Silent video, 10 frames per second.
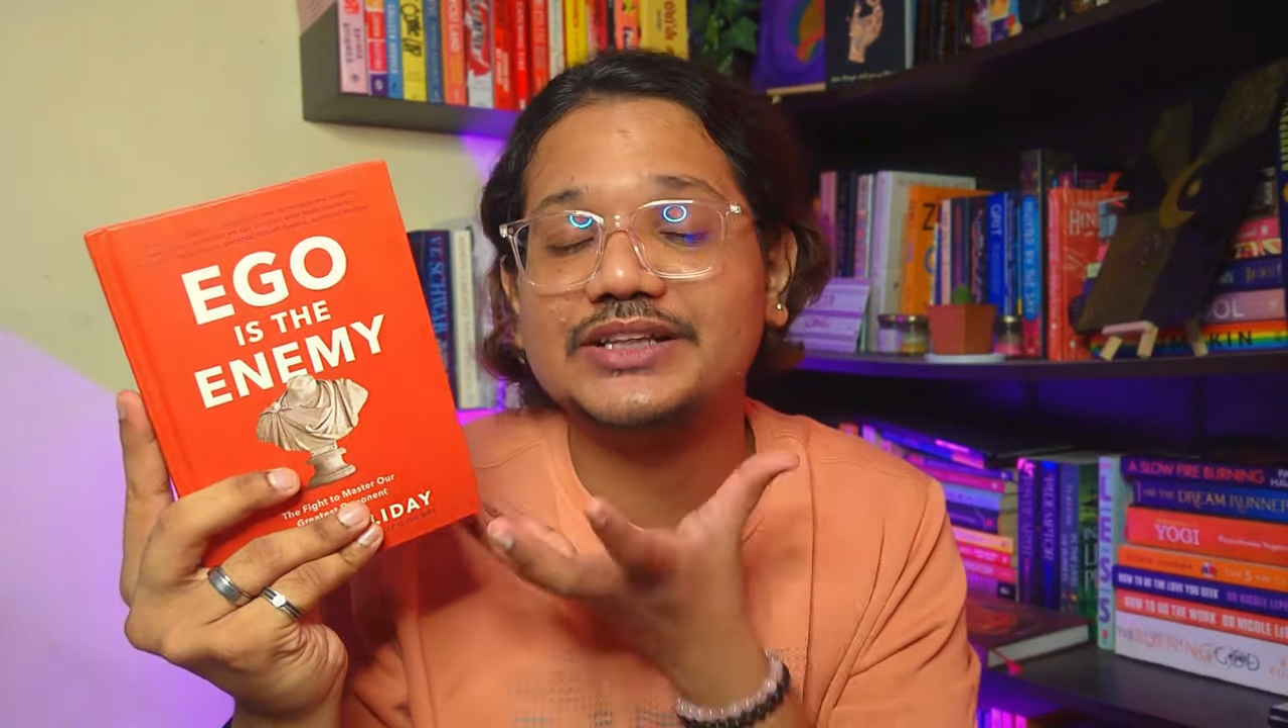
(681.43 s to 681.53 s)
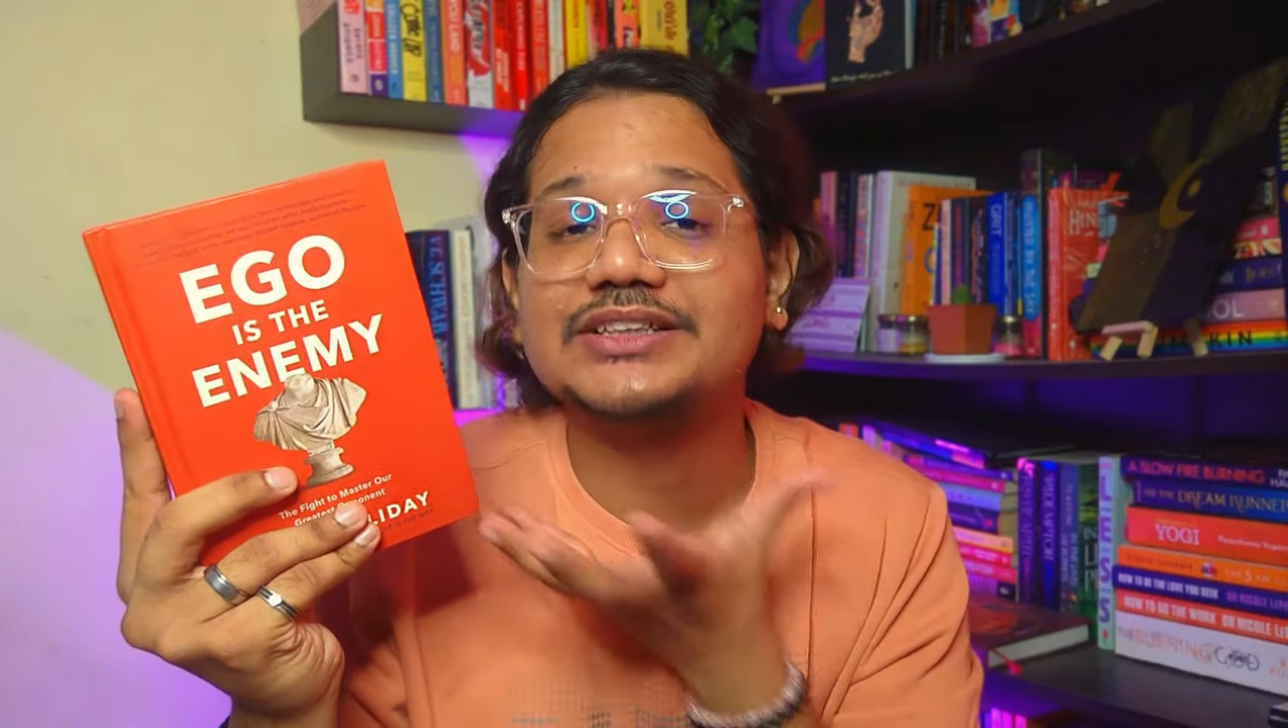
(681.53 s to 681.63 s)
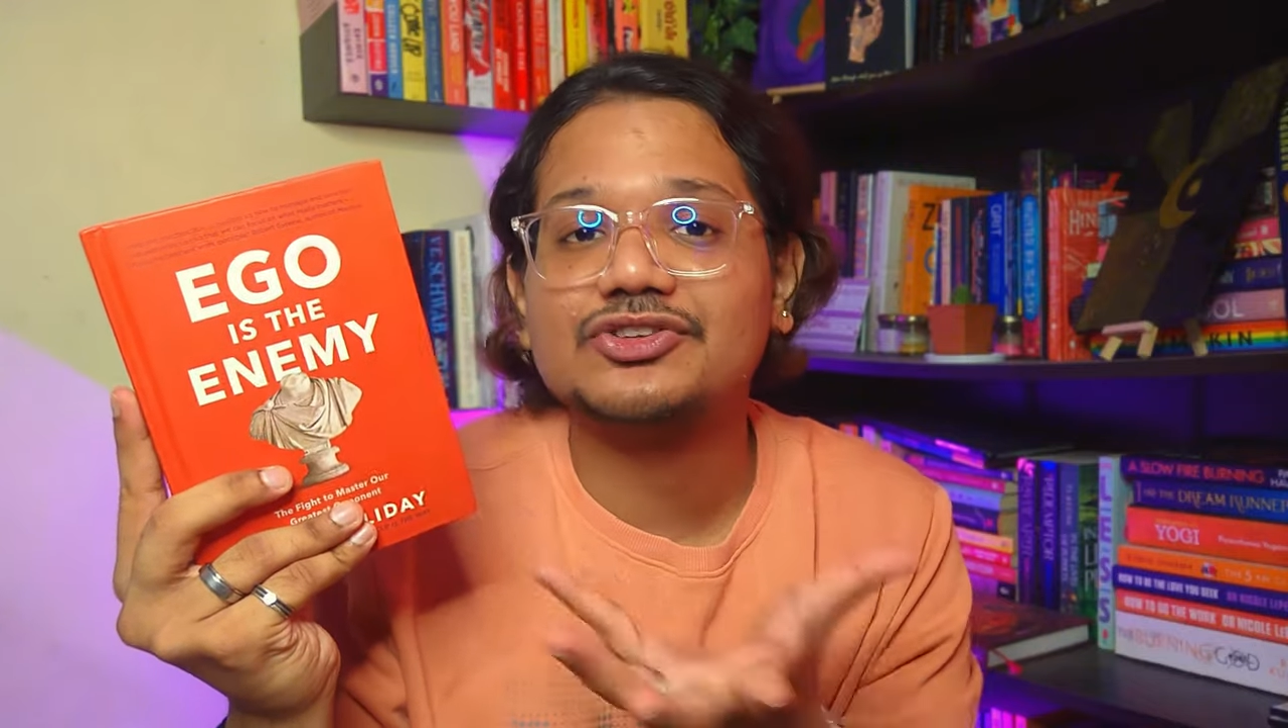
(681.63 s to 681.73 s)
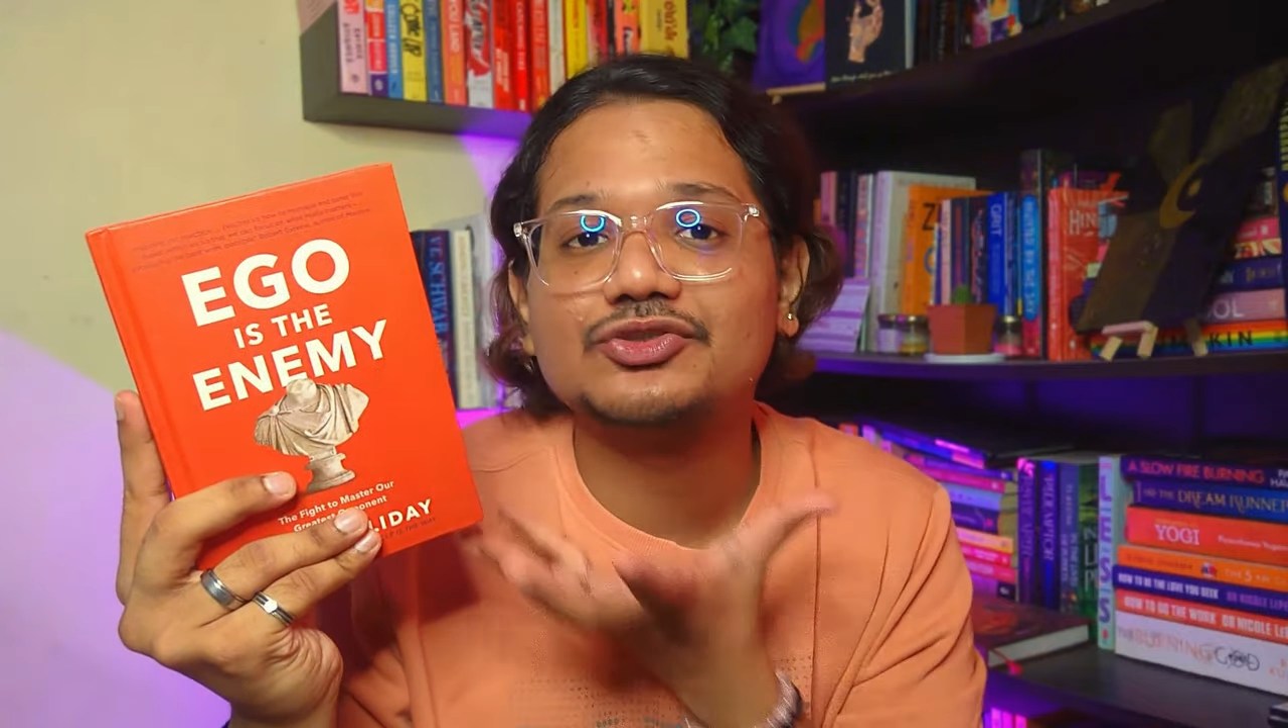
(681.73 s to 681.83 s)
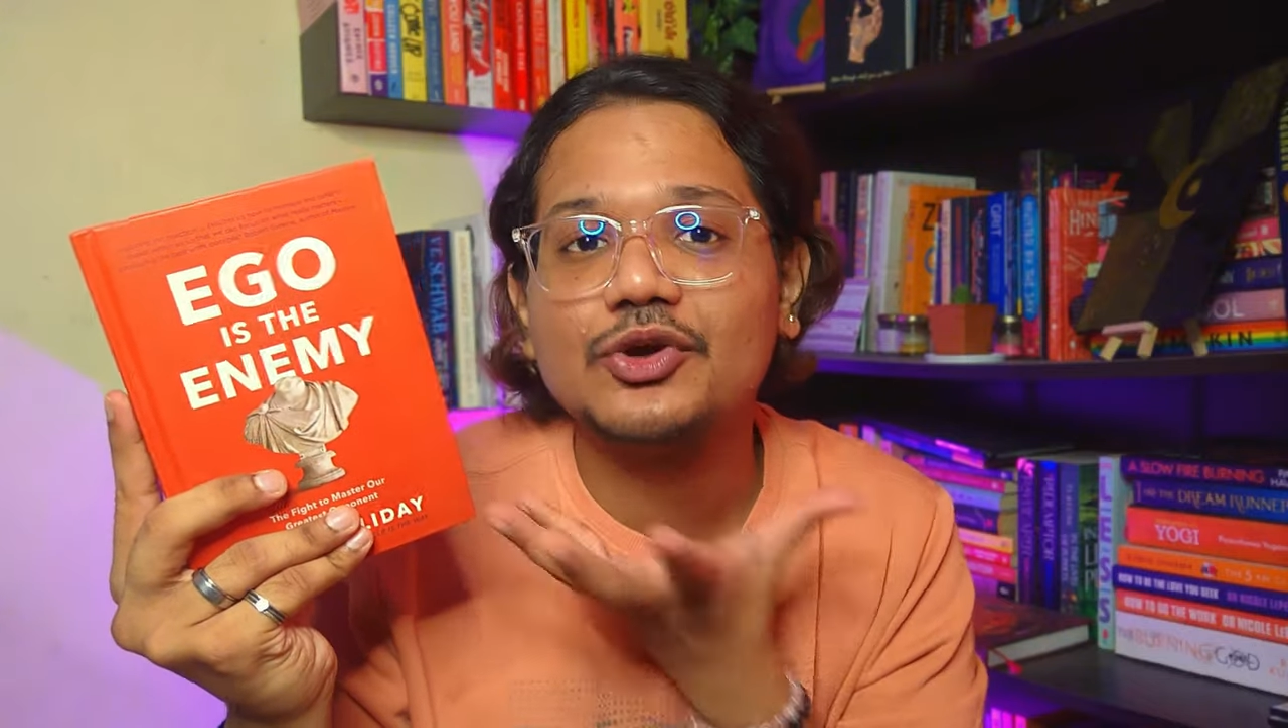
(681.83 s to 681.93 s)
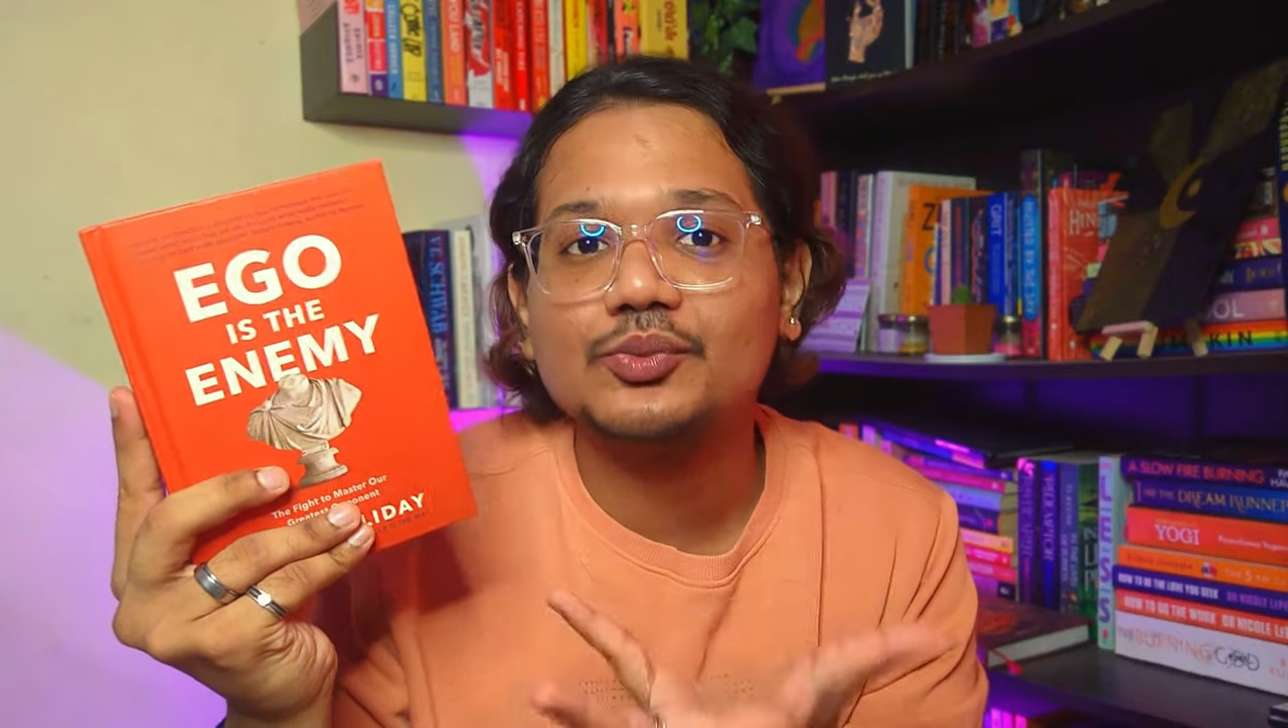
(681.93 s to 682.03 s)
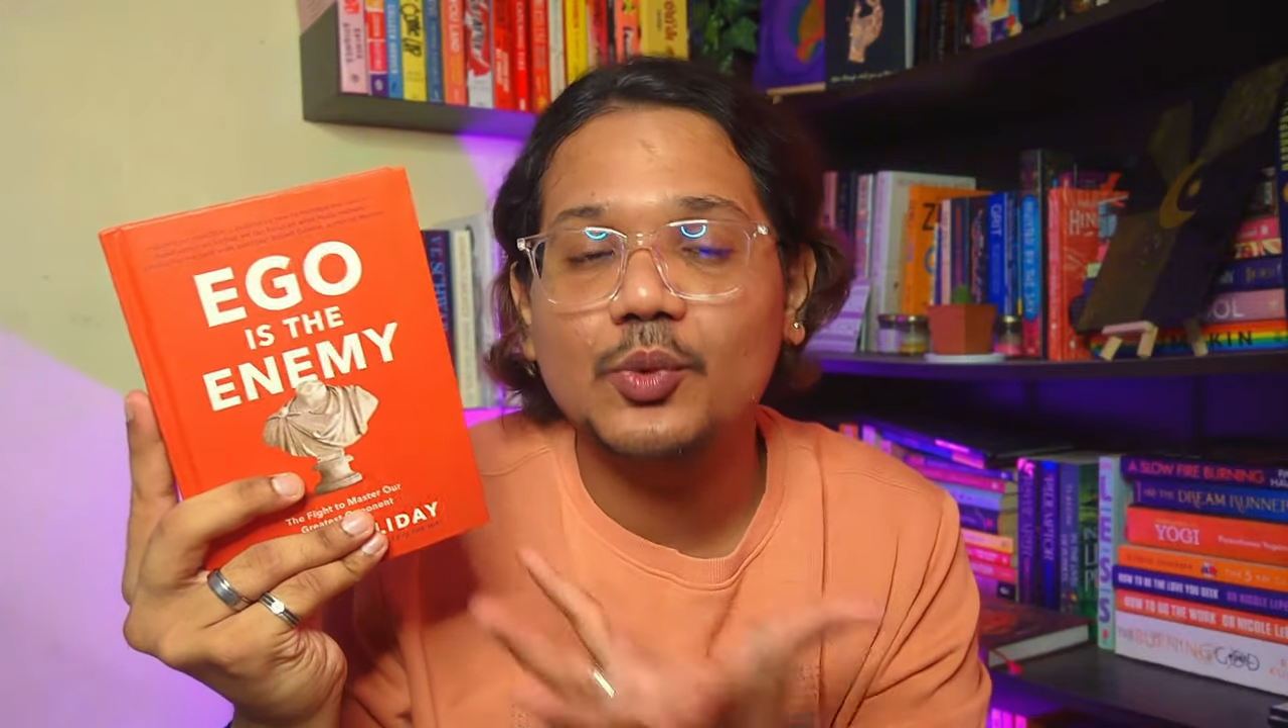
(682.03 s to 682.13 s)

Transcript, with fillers: It does not